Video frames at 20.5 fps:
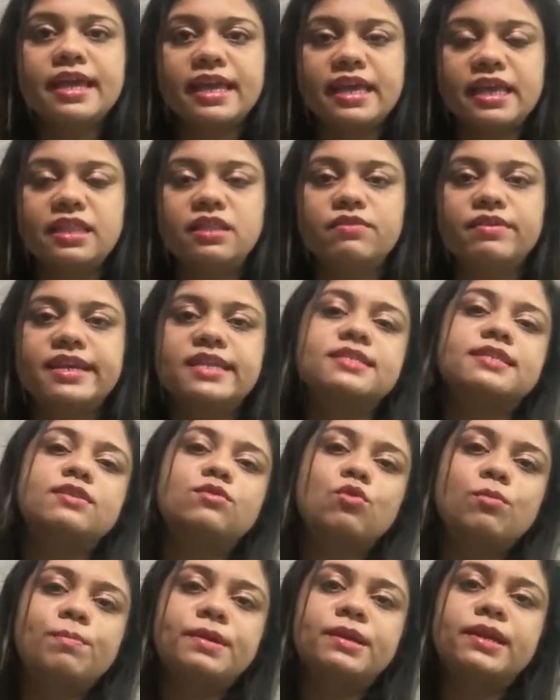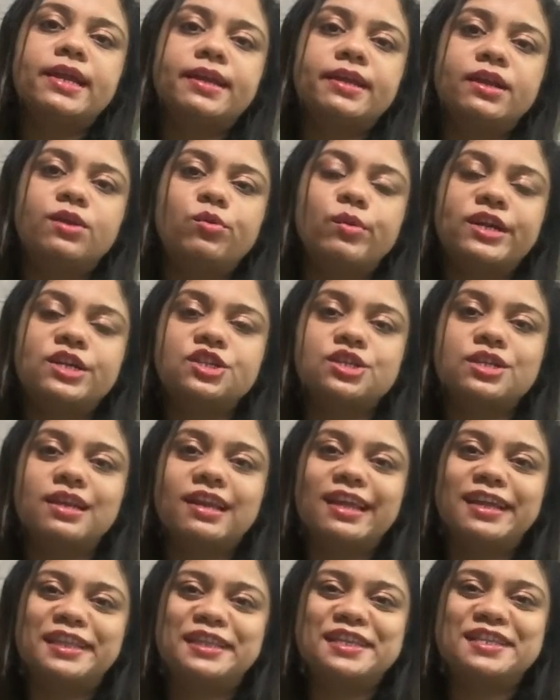Either way, is an open-ended question
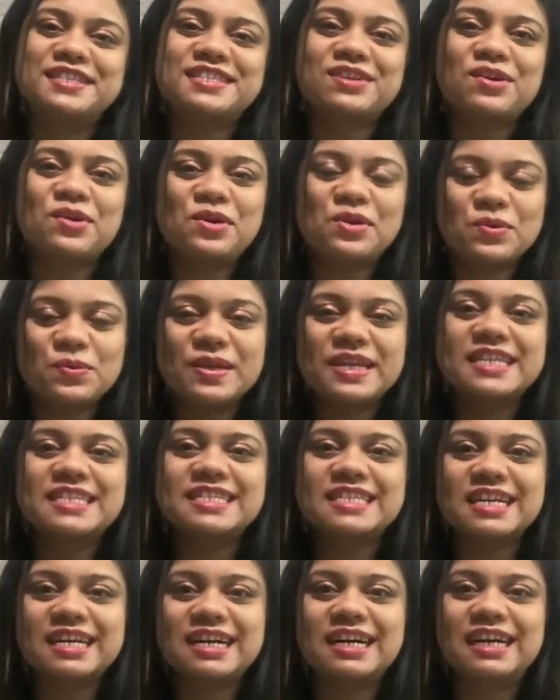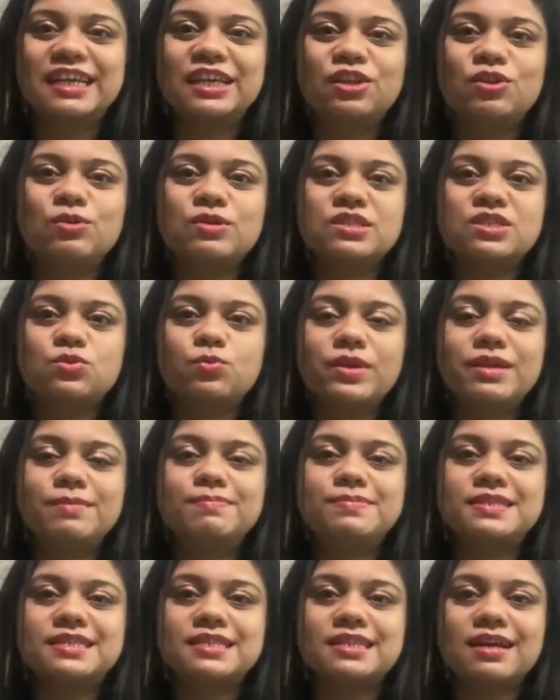like this always
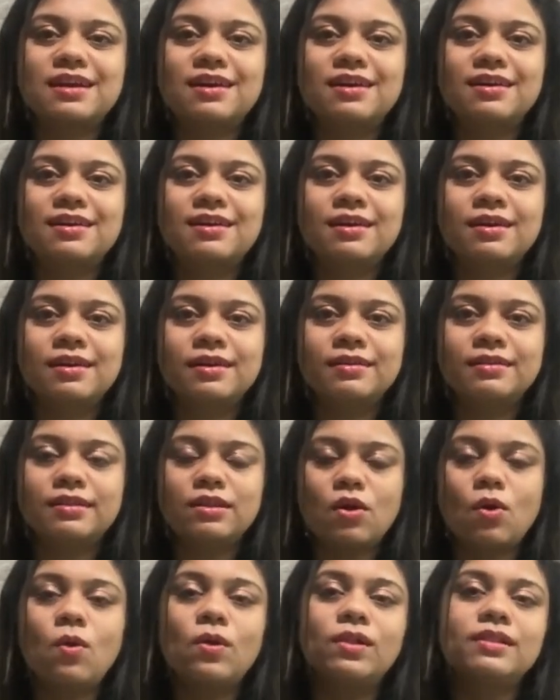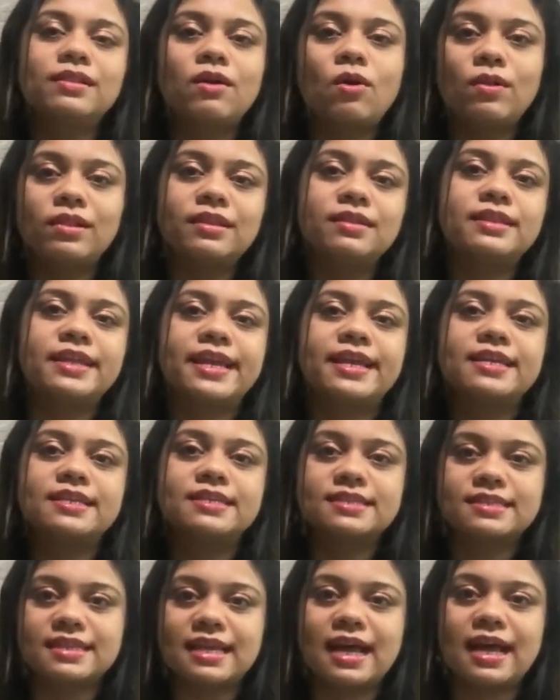sweeps all the
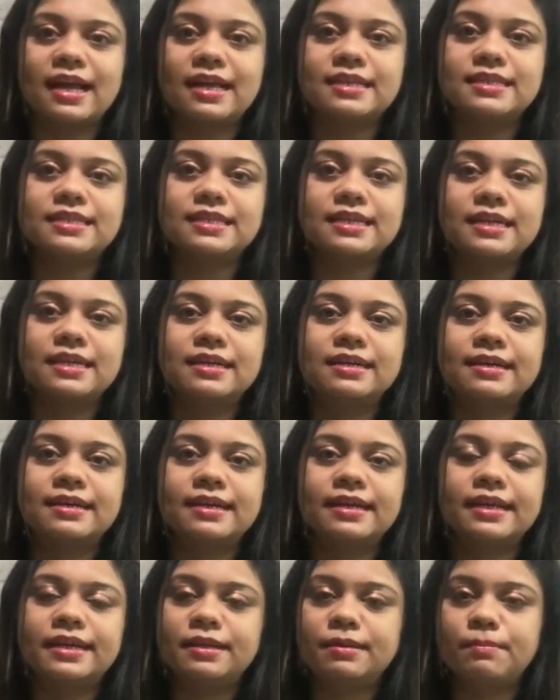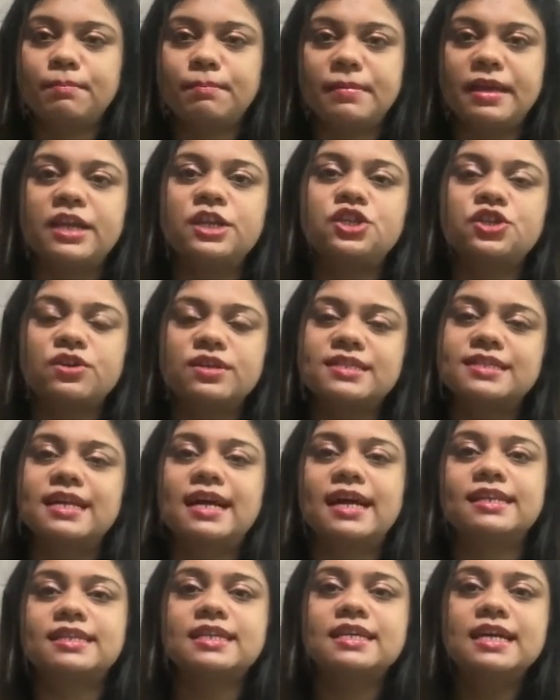things, and it ensures
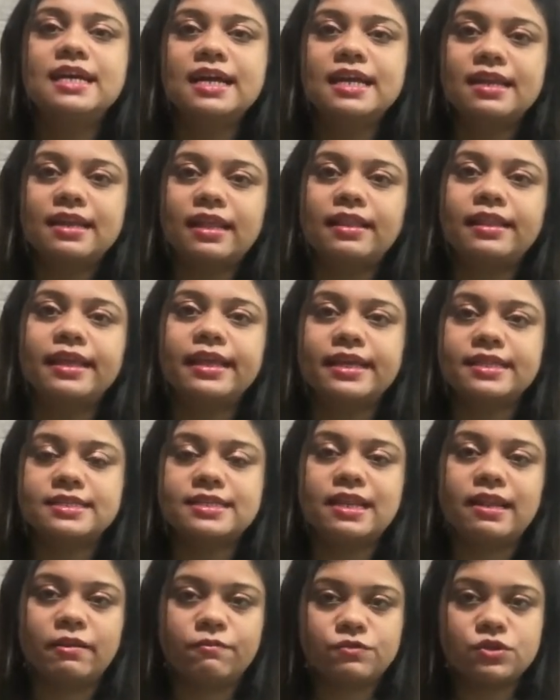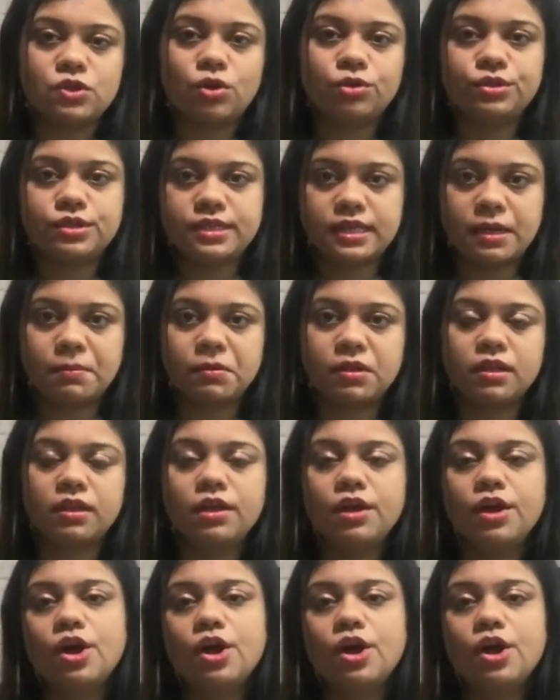that nothing gets left on the table.